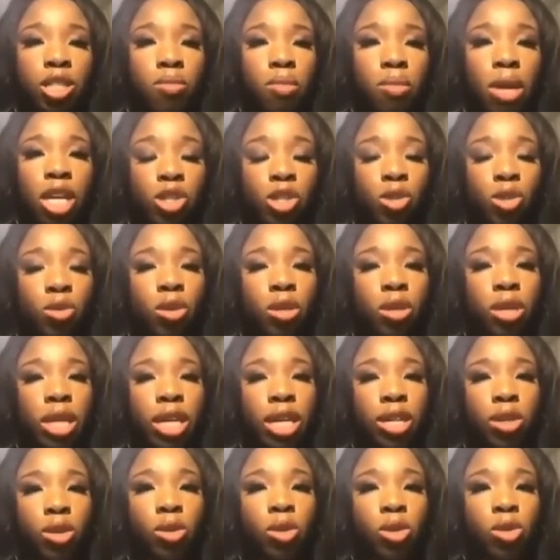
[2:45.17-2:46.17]
to make sure
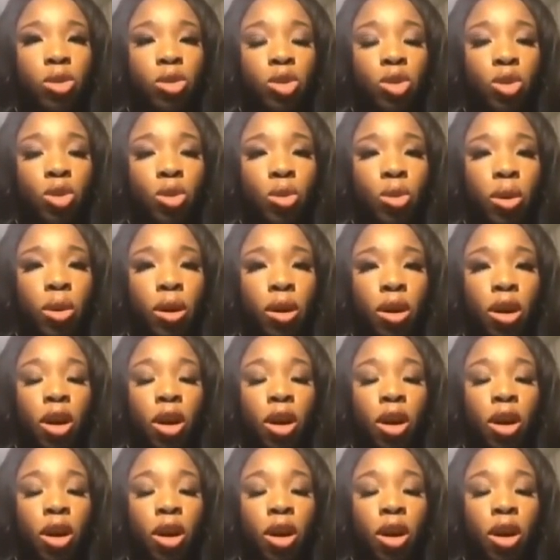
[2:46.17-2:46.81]
that those who